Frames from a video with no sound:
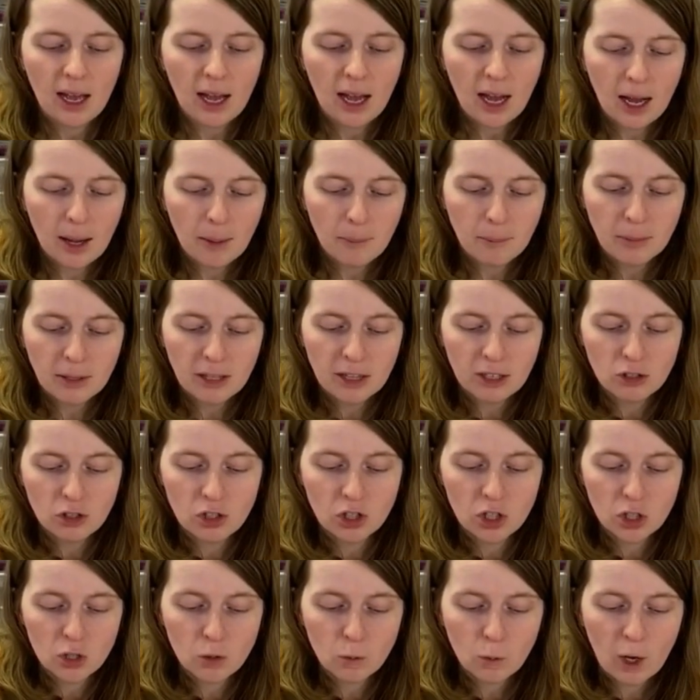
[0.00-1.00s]
but there's
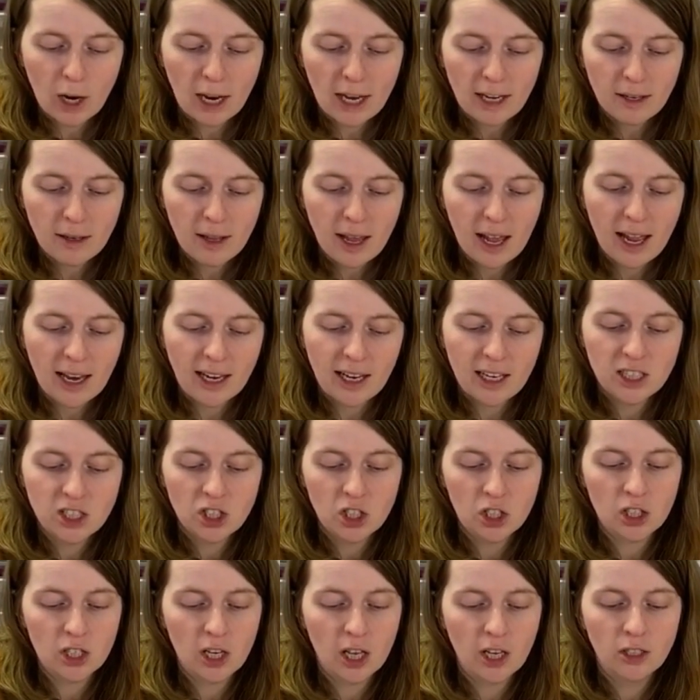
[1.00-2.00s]
just one, and it's
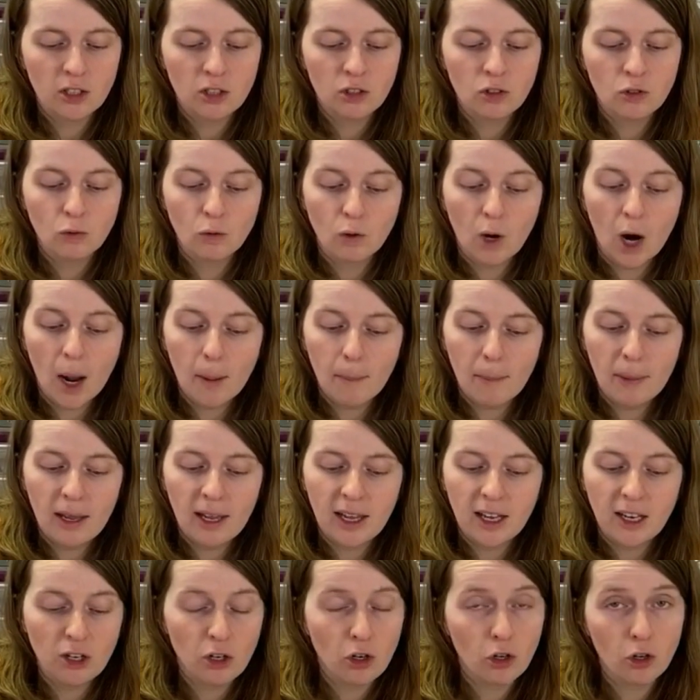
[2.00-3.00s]
just a drop
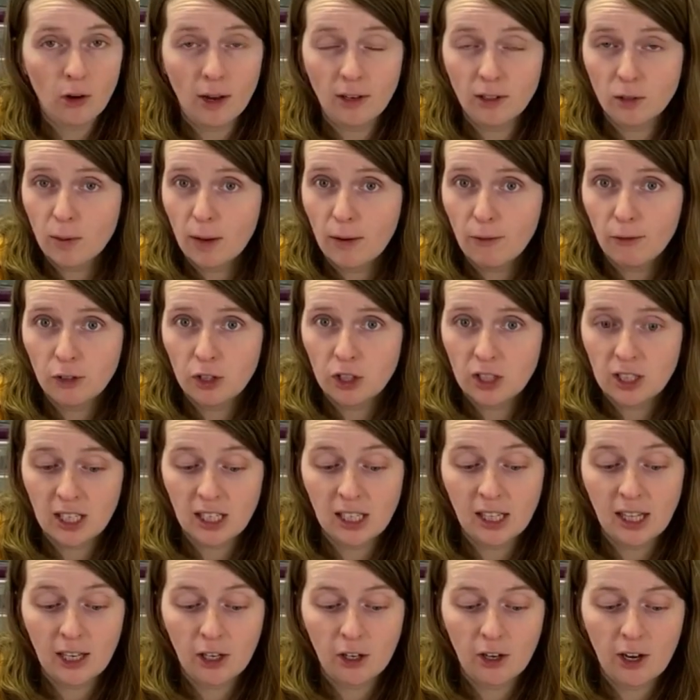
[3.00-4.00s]
in. You don't have to wait for it to
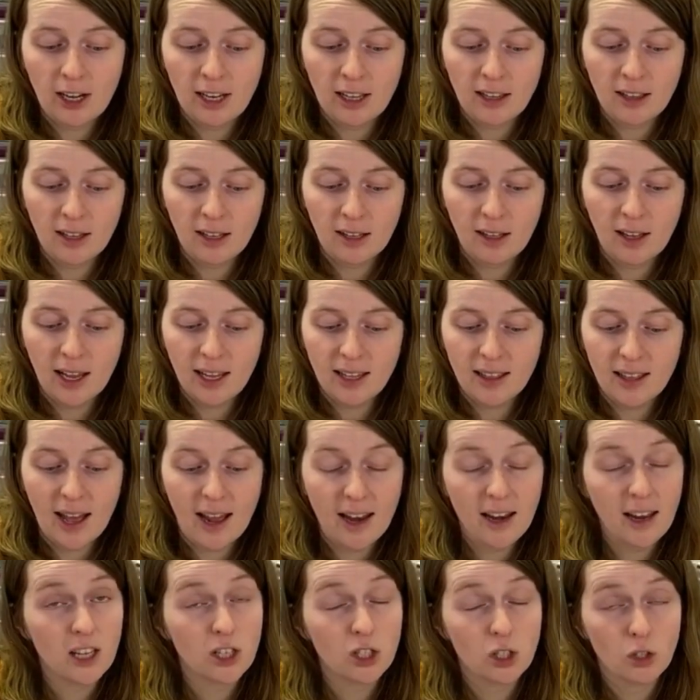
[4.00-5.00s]
click or anything like
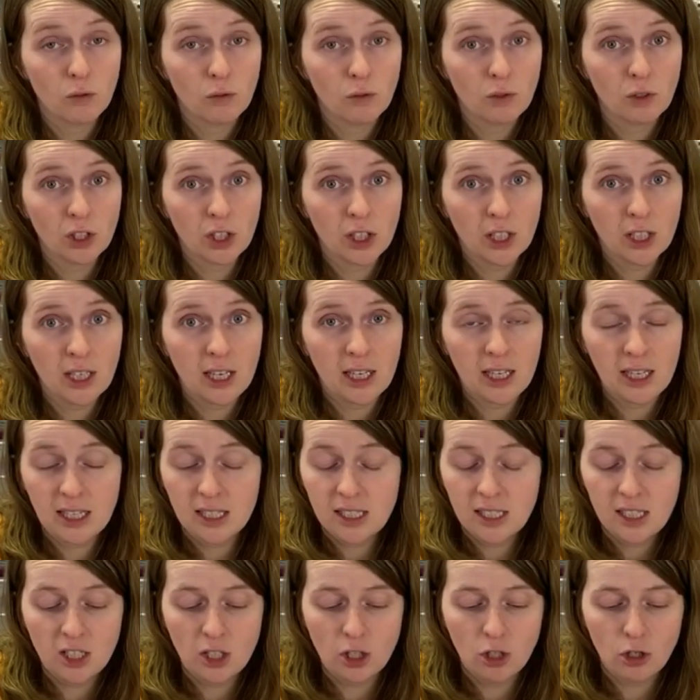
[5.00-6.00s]
that. It's a really
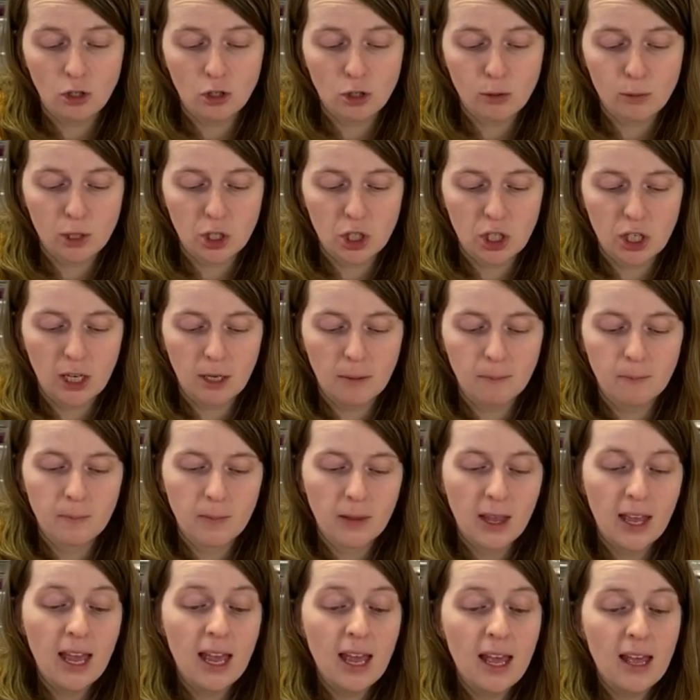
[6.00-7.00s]
easy to use machine.
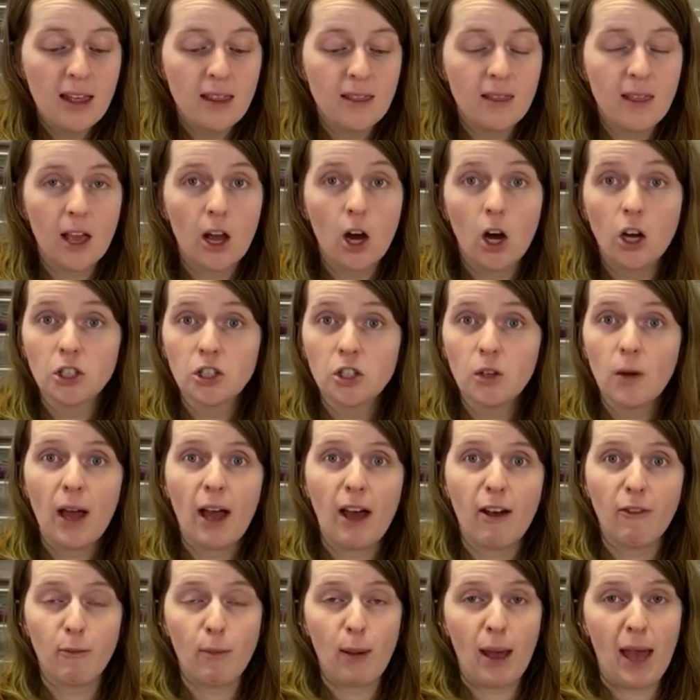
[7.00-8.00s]
They also
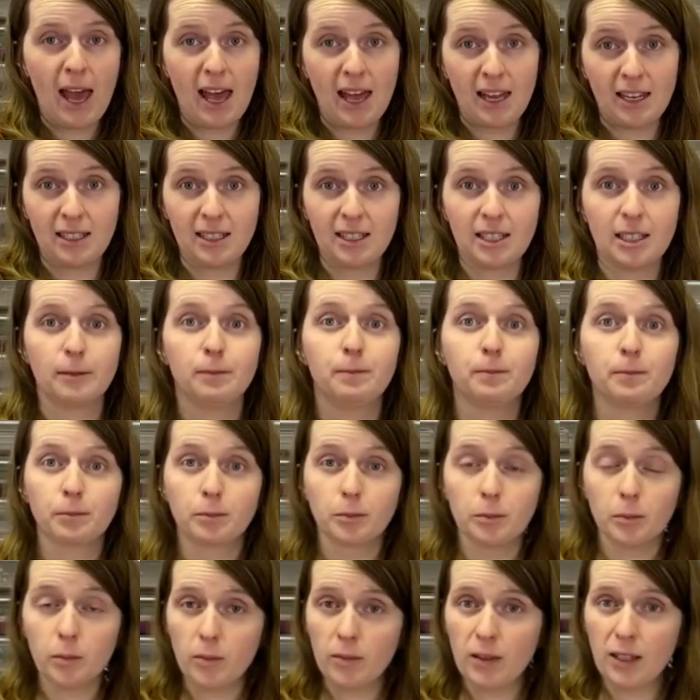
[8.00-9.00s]
have pens.
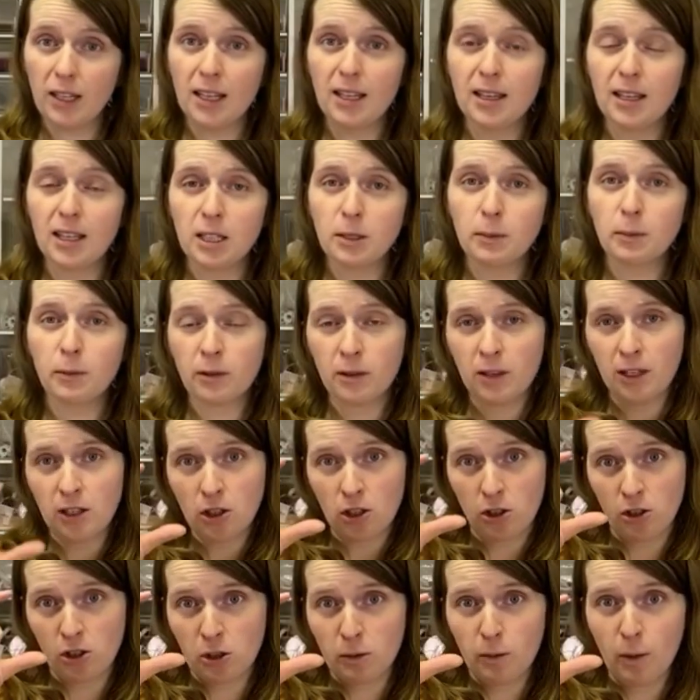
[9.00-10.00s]
These
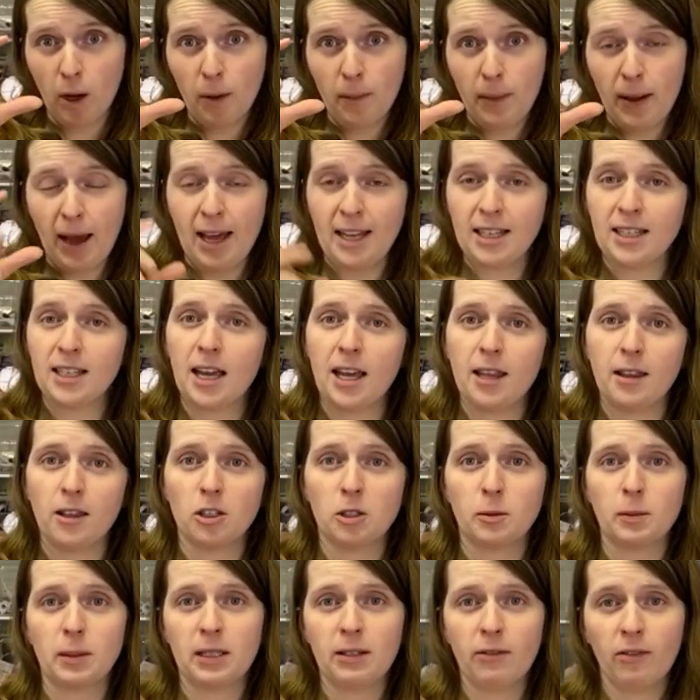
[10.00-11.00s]
are small pens and
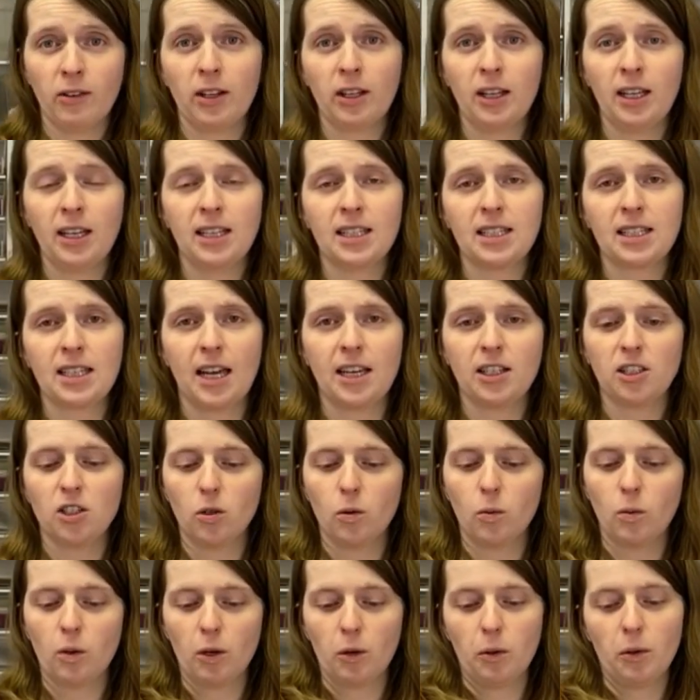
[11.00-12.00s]
they're specifically designed
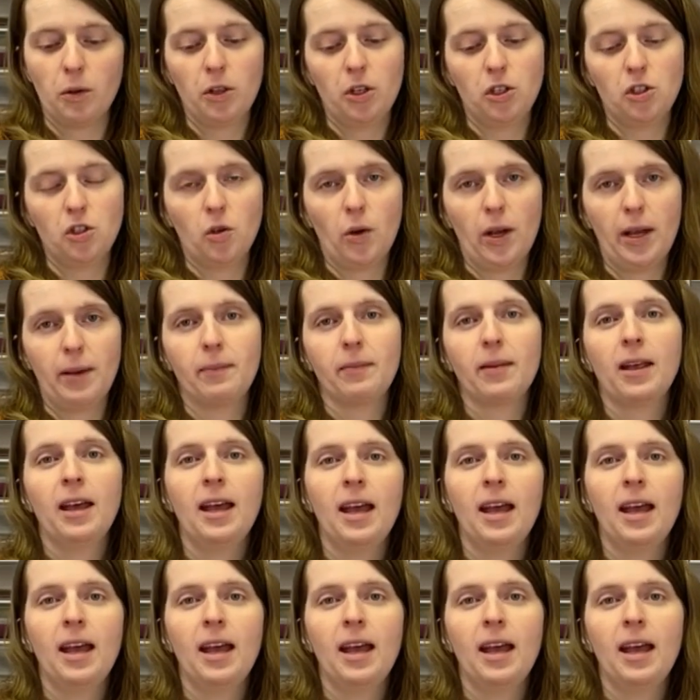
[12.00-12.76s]
to work with the Joy.